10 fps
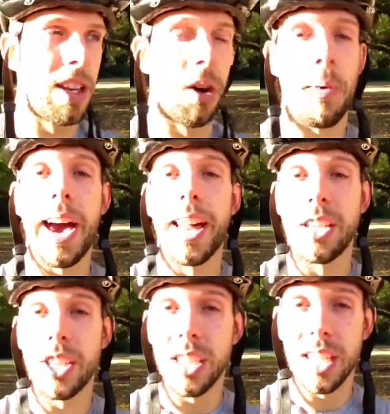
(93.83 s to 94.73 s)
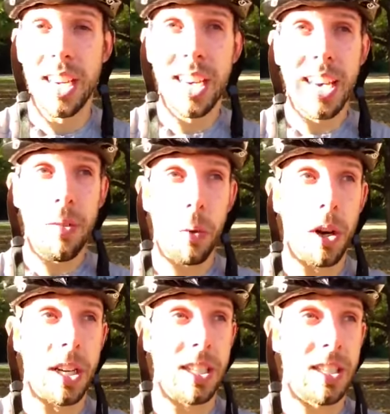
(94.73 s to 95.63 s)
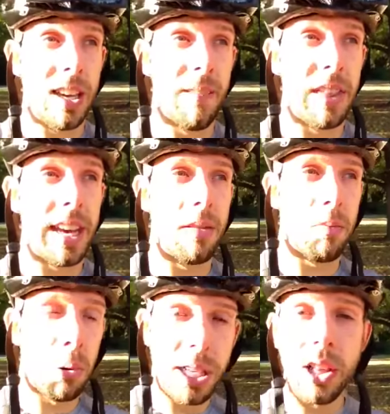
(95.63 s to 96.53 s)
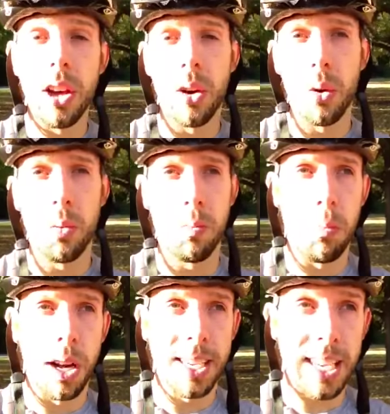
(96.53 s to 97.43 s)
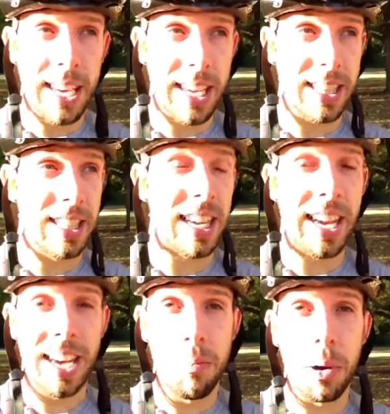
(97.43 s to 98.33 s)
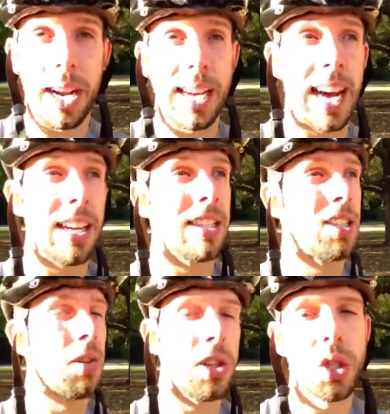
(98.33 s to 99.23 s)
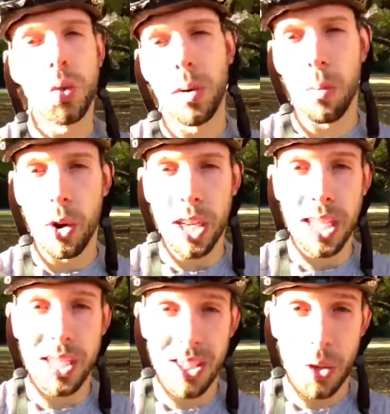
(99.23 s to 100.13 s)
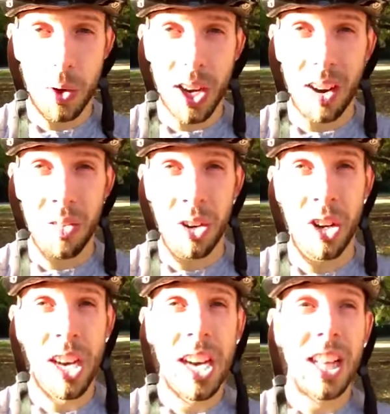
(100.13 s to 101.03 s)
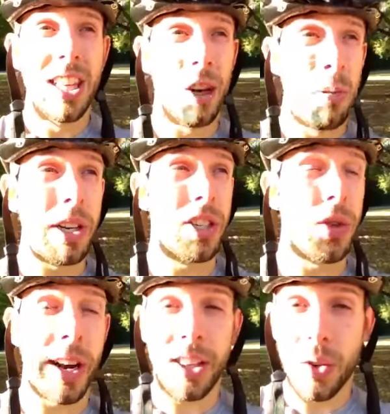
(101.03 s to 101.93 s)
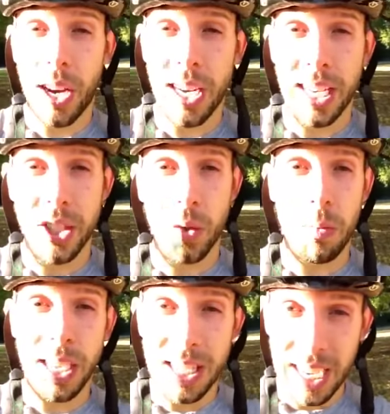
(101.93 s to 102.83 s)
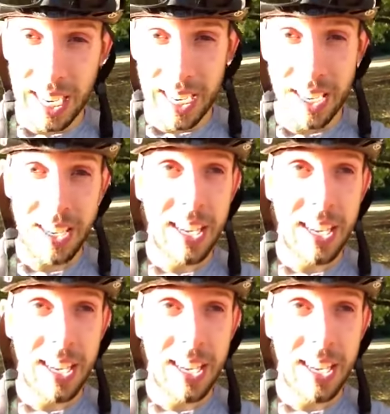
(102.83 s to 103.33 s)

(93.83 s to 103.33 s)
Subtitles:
my energy was pretty low Monday and today, but I got some good swim work in just to recover, a little bit of strength training and swimming today,